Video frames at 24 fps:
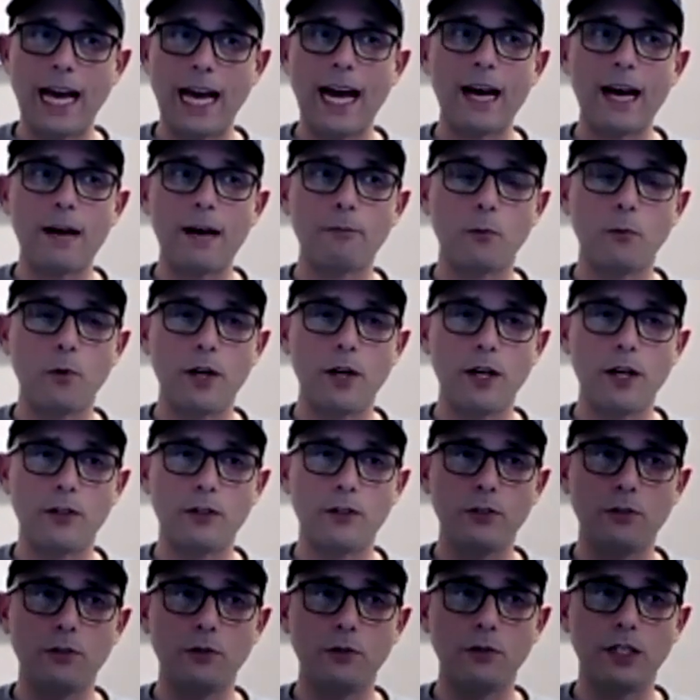app where
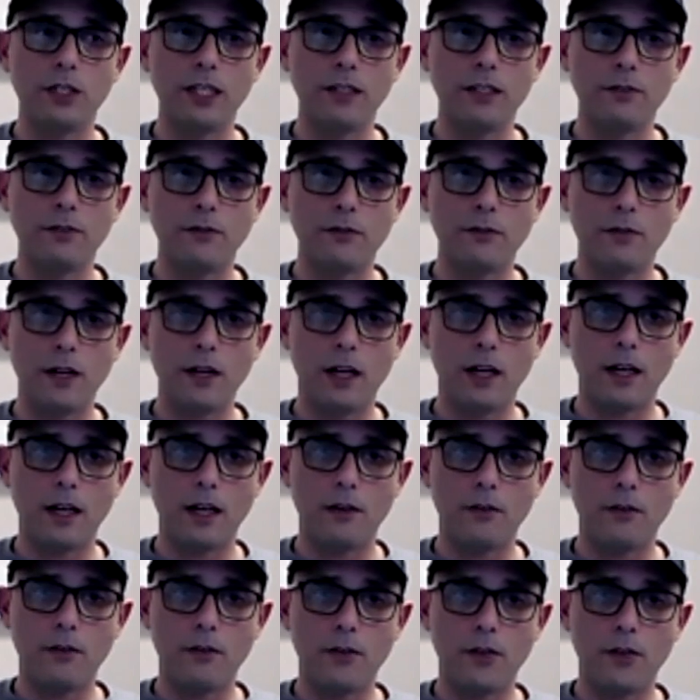you give
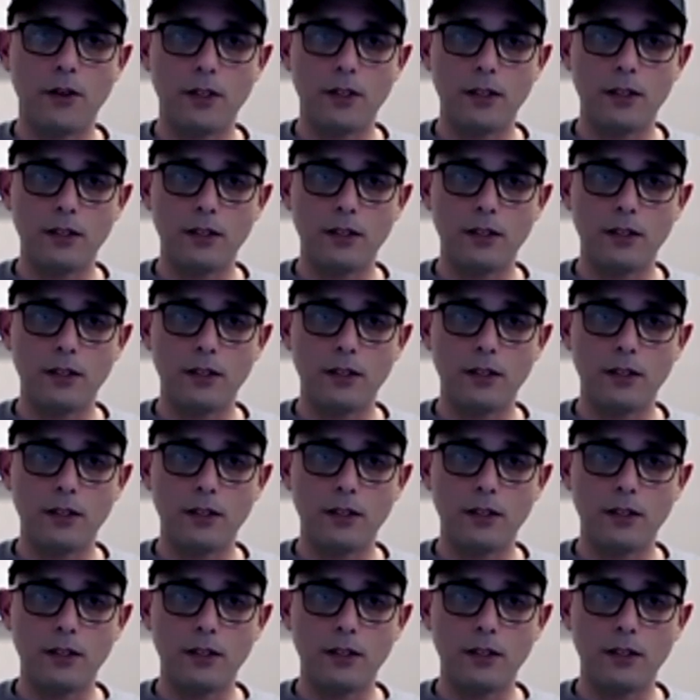uh, the